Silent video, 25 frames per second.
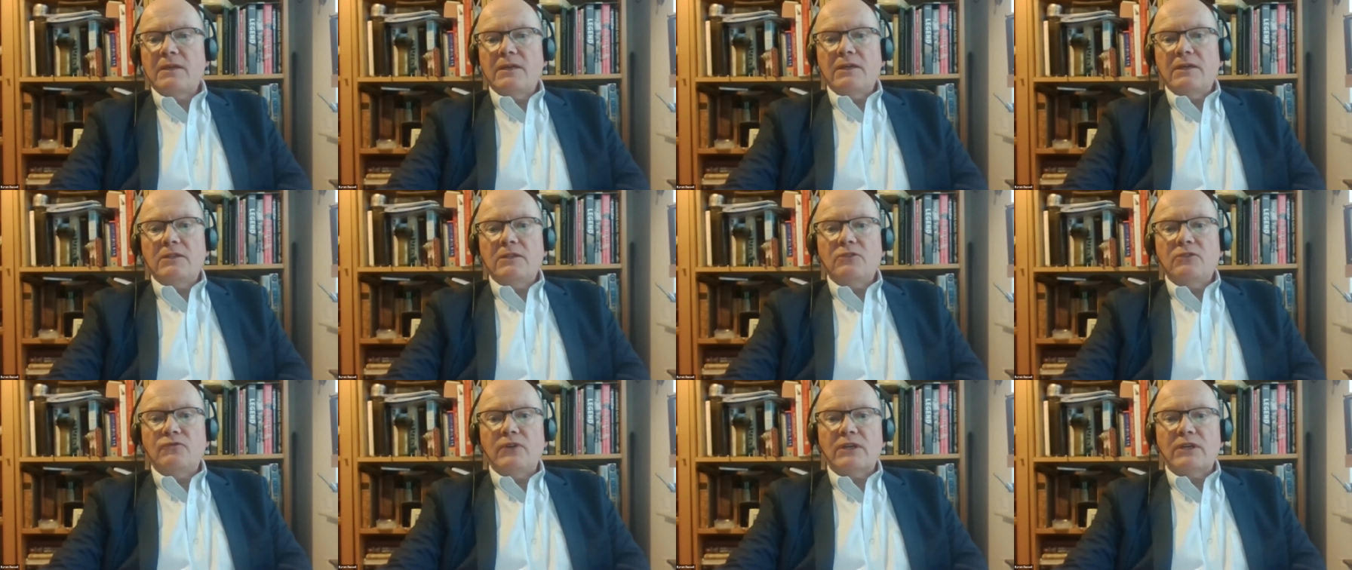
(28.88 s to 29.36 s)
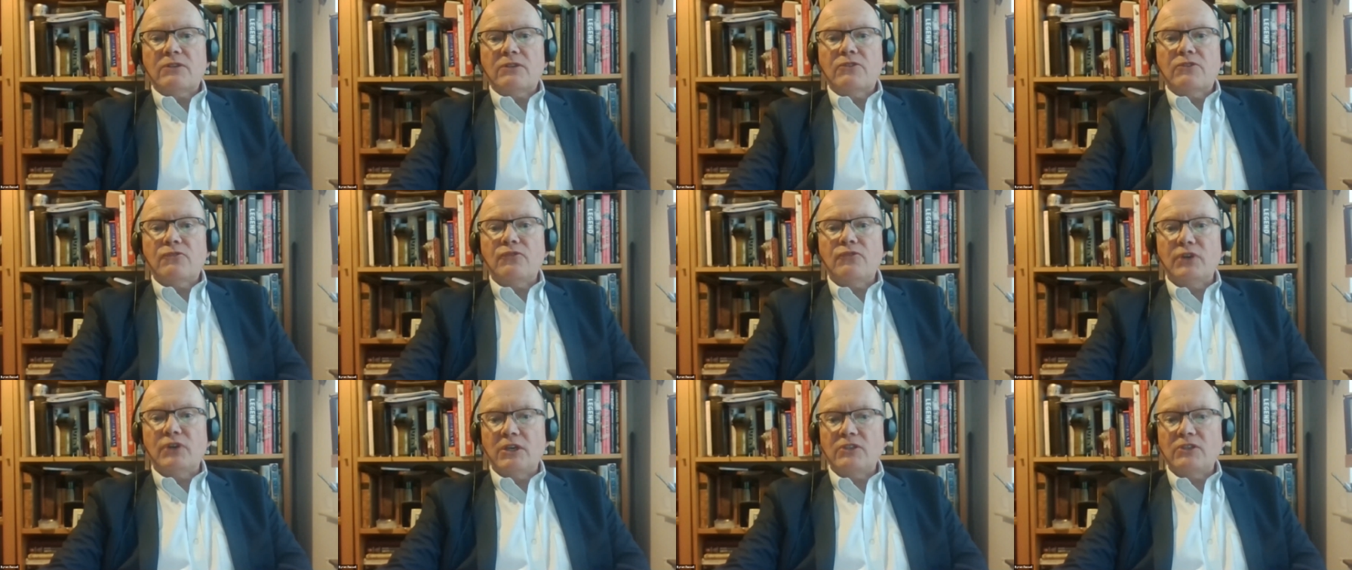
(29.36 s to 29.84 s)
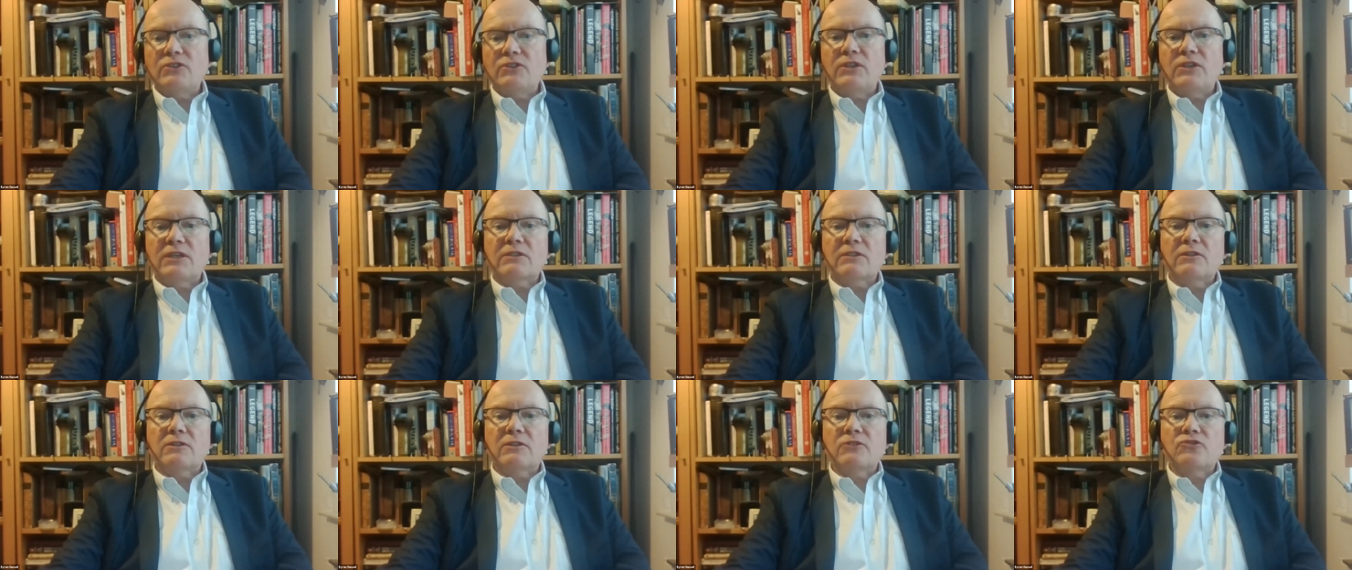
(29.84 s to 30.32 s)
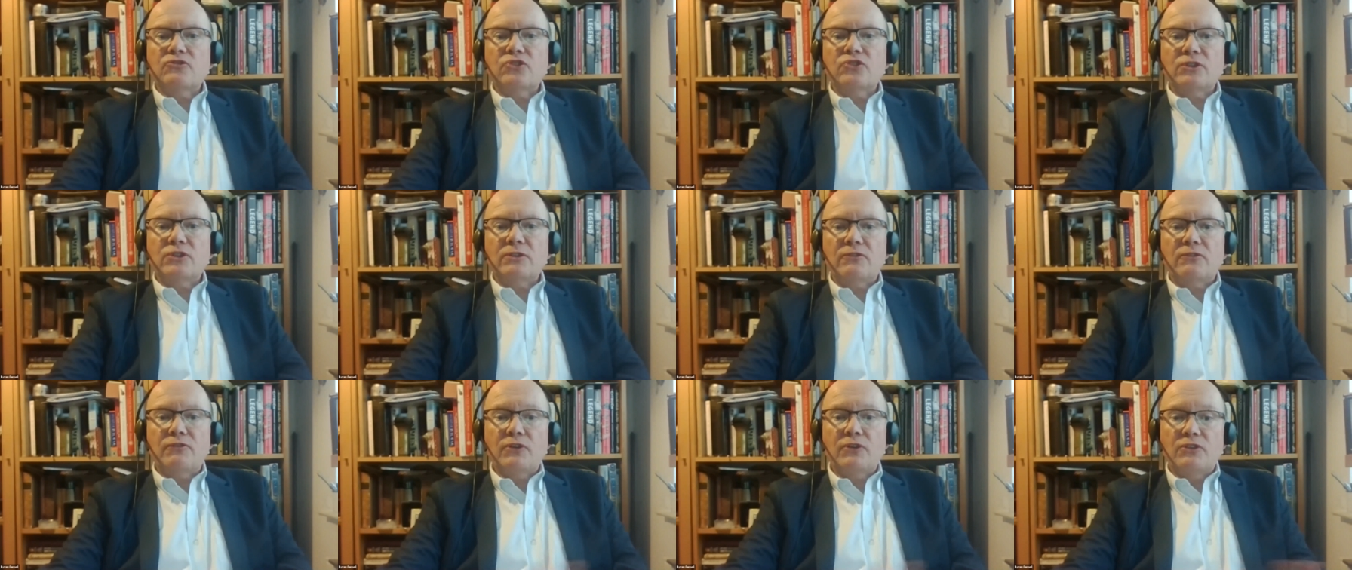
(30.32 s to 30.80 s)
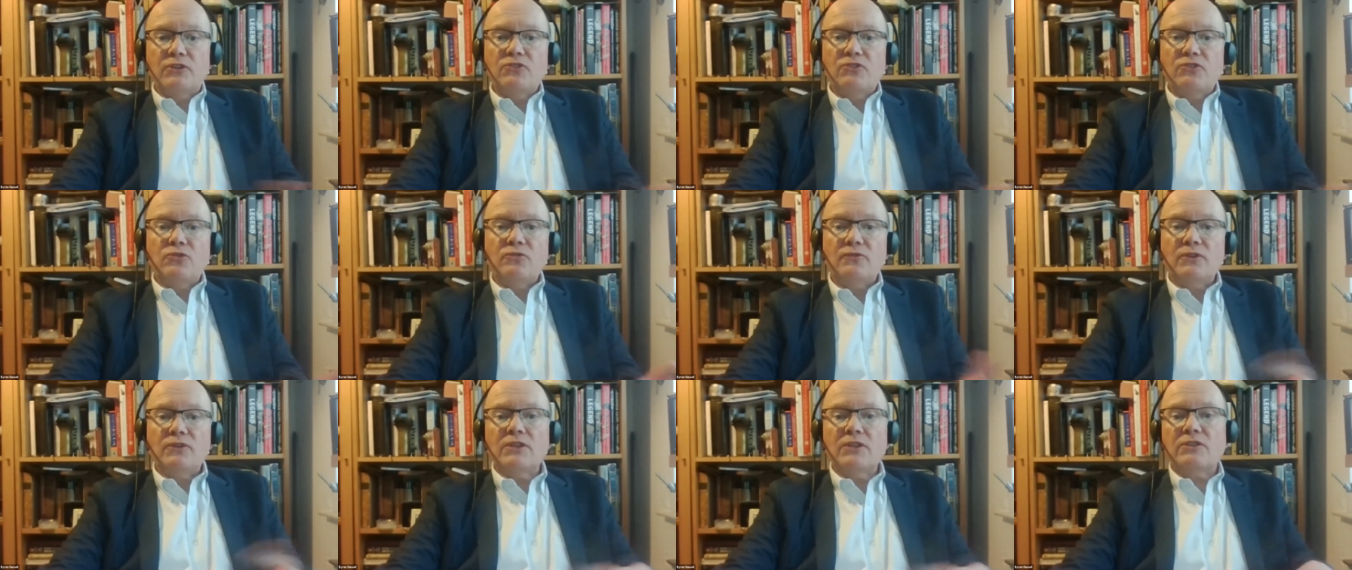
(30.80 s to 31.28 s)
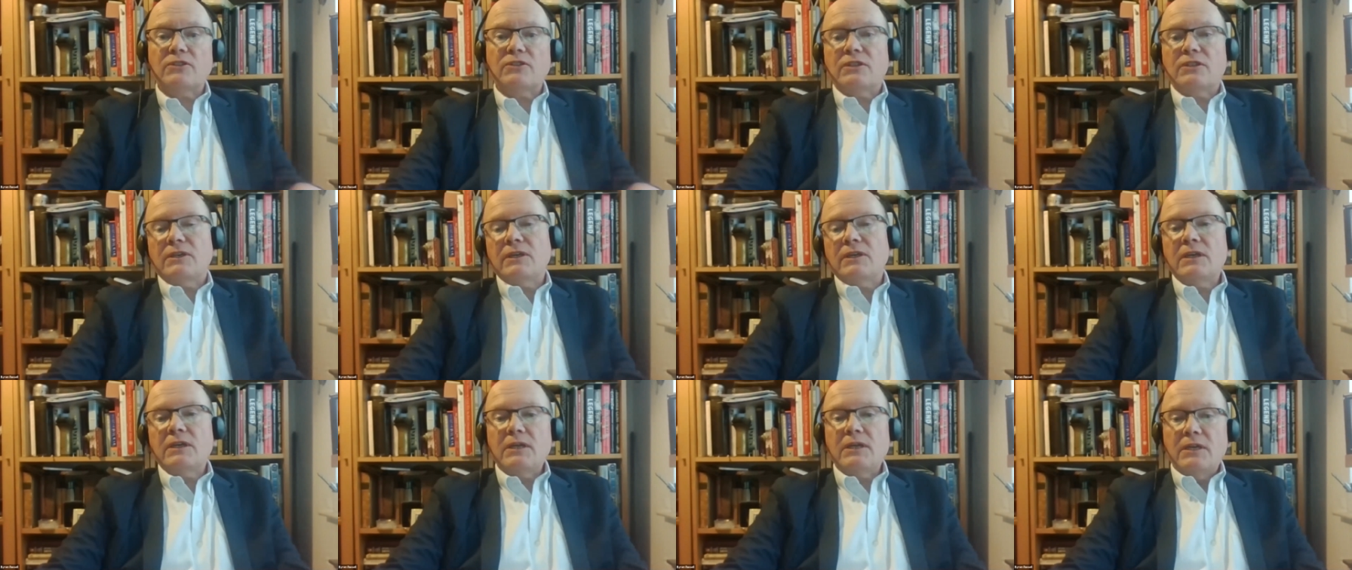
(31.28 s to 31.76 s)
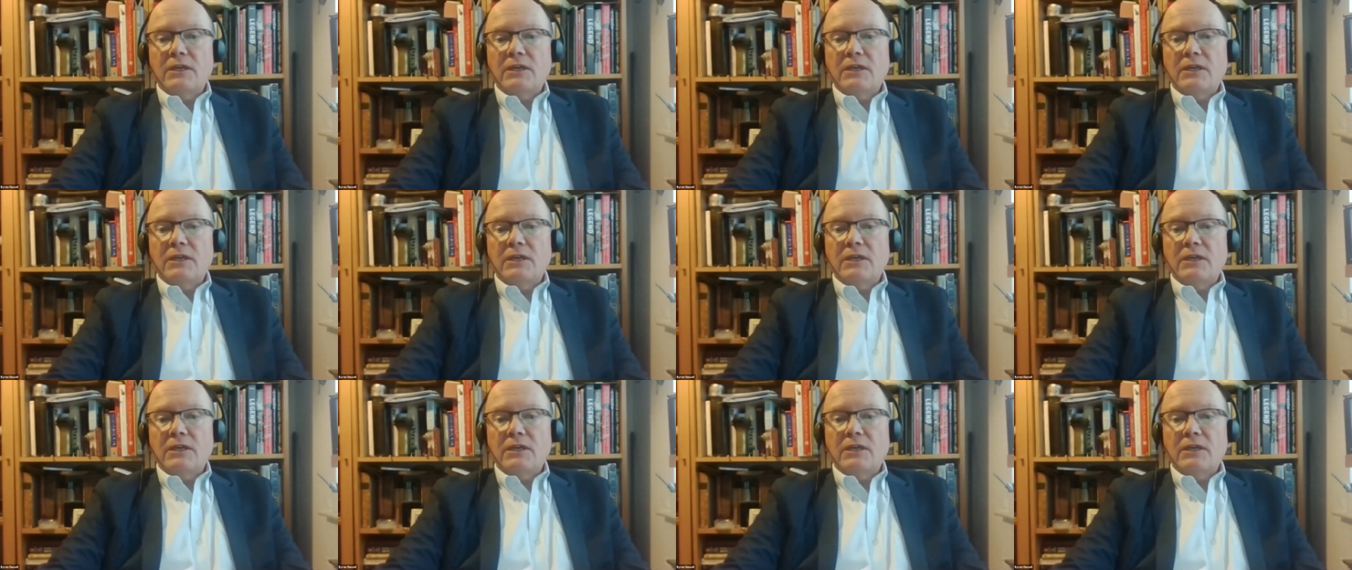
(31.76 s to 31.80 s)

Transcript: and in fact, the first university